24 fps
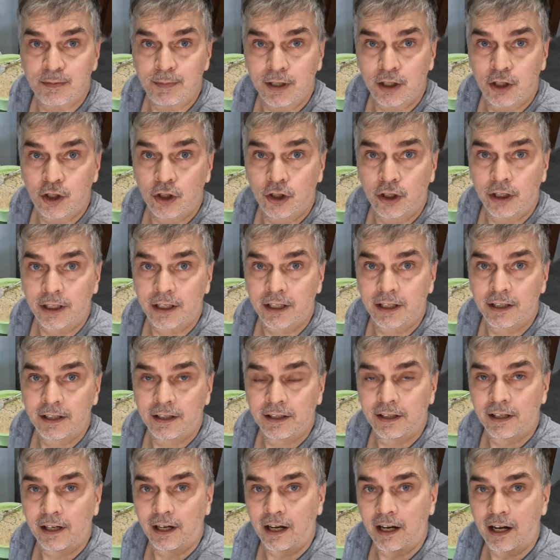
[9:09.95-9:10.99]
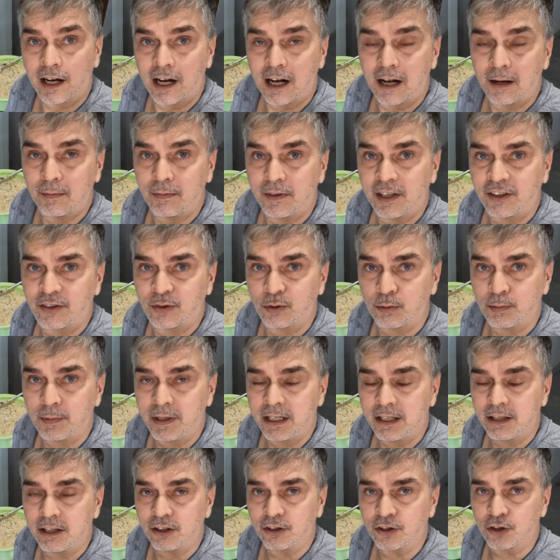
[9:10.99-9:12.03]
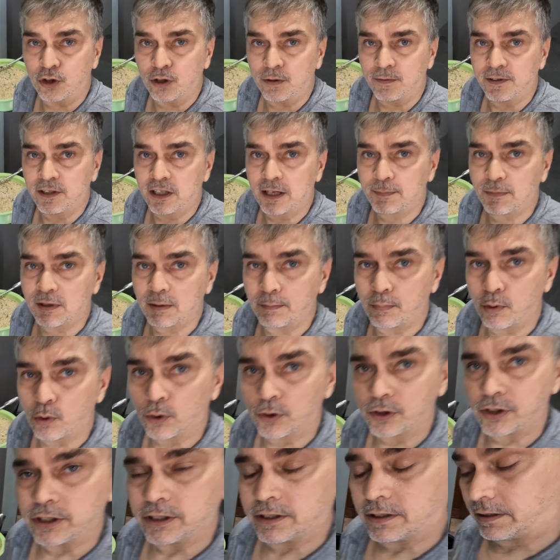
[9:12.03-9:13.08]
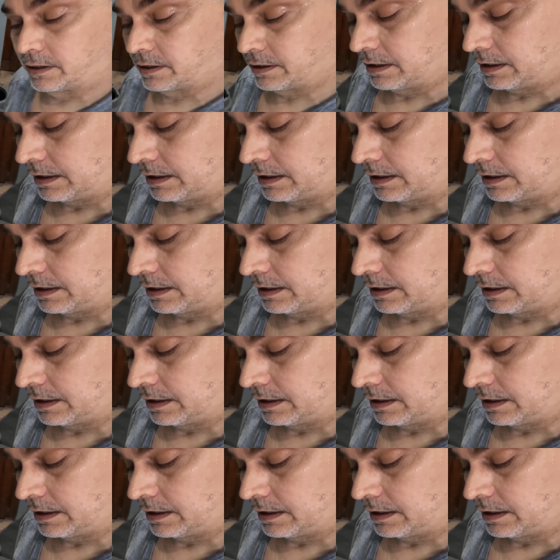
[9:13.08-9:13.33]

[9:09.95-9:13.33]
me cook, this will be the serving up the portions.